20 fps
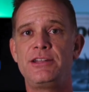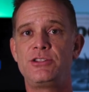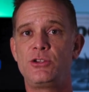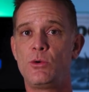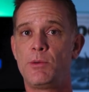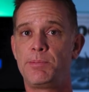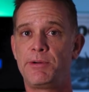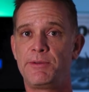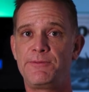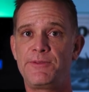
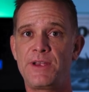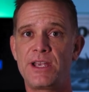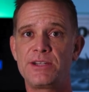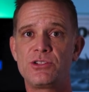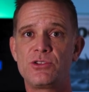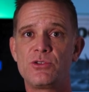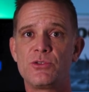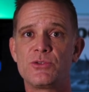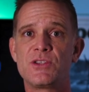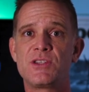to a
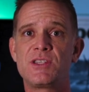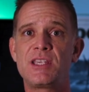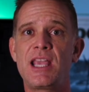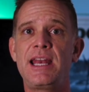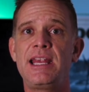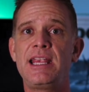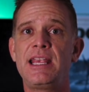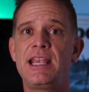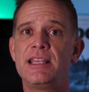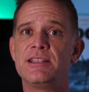professional
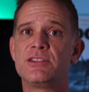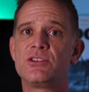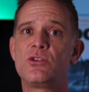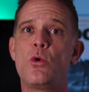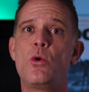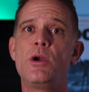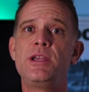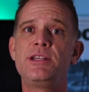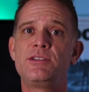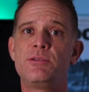setting is
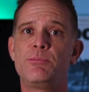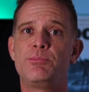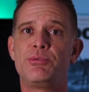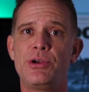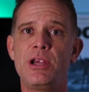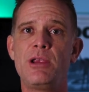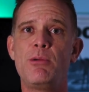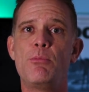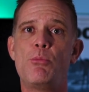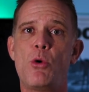going to
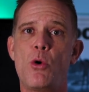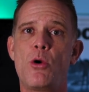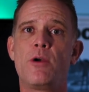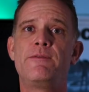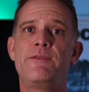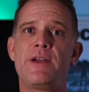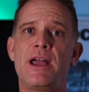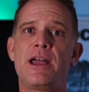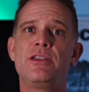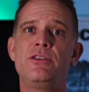bring more
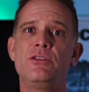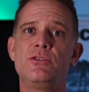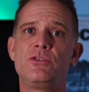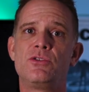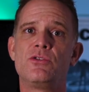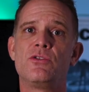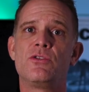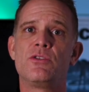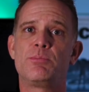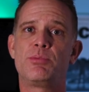value
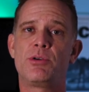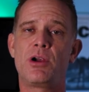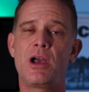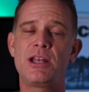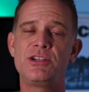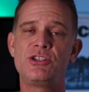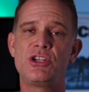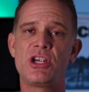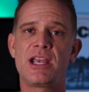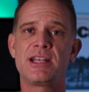to the
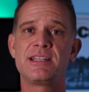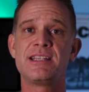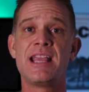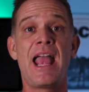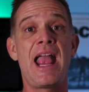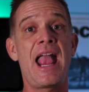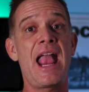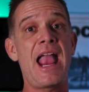project